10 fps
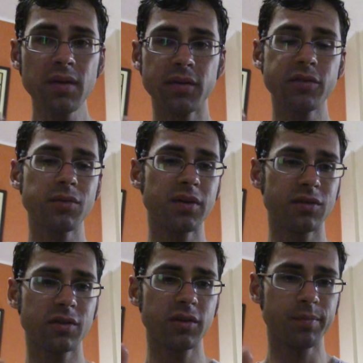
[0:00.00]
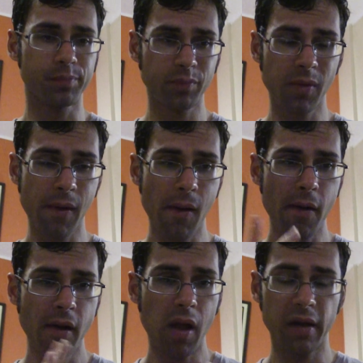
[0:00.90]
This one is good
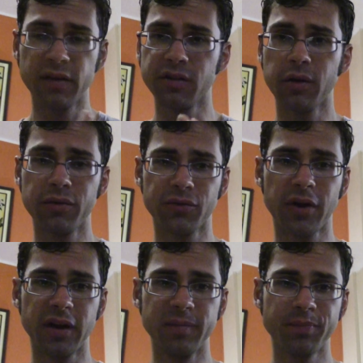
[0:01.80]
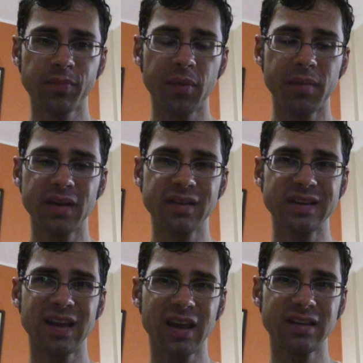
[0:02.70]
in its own right because
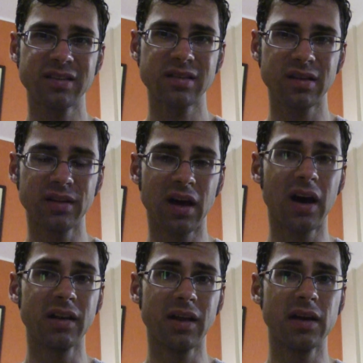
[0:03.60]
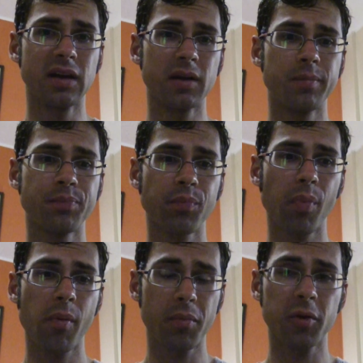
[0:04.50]
it tastes a lot like
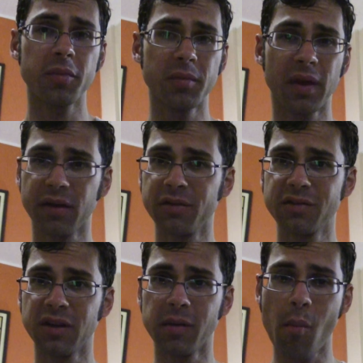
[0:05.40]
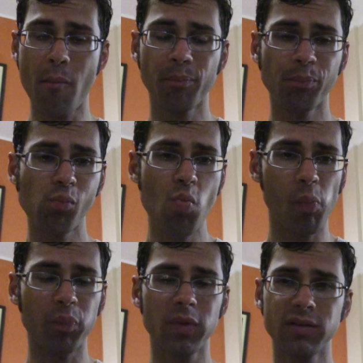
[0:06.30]
purple mangosteen.
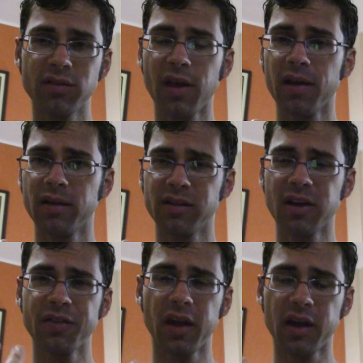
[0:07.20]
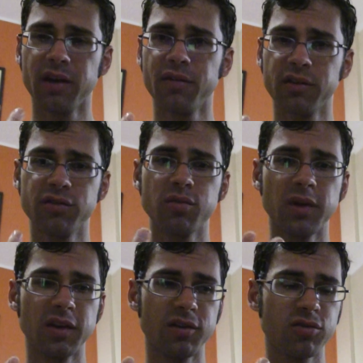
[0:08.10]
It's got that kind of like
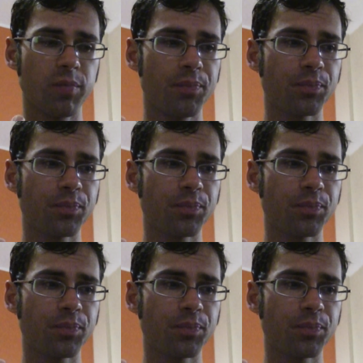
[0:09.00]
sweetness.